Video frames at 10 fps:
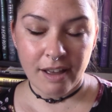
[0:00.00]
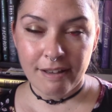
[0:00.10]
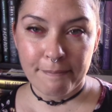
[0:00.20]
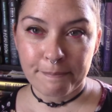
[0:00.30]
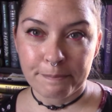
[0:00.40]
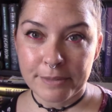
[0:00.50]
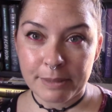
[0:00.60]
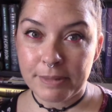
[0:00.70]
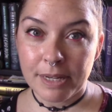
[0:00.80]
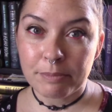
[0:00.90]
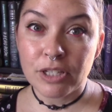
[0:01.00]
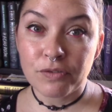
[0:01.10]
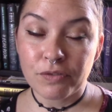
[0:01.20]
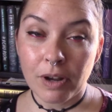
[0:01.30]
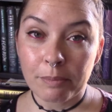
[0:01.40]
um,
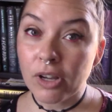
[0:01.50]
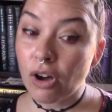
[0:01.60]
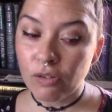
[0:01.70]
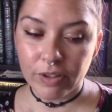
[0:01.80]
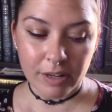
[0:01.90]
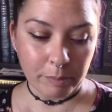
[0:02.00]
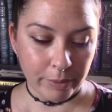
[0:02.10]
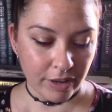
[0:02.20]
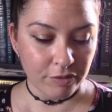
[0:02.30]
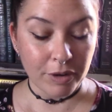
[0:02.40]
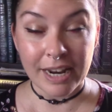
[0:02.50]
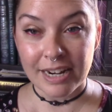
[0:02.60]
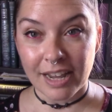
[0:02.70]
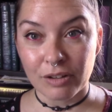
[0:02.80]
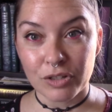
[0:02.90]
symptoms from COVID, but
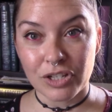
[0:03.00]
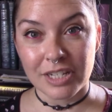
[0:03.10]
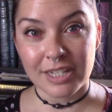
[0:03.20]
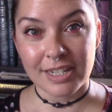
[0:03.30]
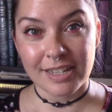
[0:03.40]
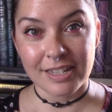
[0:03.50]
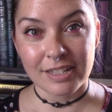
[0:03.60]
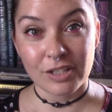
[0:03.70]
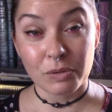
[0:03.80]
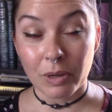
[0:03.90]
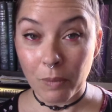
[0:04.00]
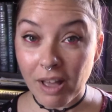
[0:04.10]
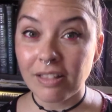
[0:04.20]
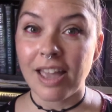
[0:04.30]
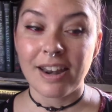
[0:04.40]
right now she is doing
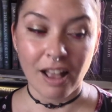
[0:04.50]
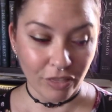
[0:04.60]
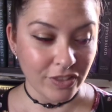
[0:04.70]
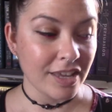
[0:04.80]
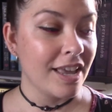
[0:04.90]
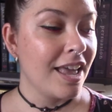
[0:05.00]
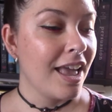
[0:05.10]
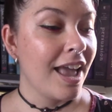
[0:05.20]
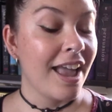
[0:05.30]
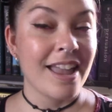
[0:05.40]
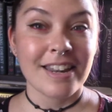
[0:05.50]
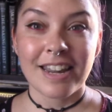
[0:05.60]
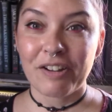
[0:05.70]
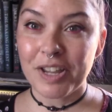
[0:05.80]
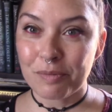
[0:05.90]
well and healthy,
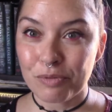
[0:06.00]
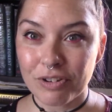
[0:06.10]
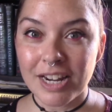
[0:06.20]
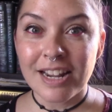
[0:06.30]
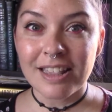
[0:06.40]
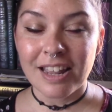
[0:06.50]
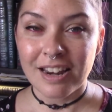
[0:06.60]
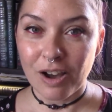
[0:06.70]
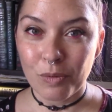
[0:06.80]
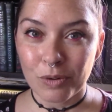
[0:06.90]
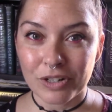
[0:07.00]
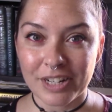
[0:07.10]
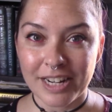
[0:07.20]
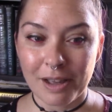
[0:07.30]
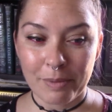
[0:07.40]
and now I can breathe and not
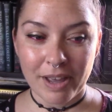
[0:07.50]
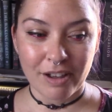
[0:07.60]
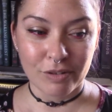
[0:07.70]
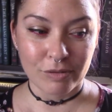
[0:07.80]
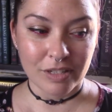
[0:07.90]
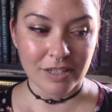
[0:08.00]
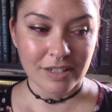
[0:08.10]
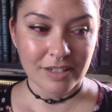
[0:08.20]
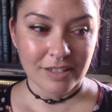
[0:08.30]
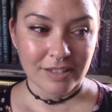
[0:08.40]
worry about,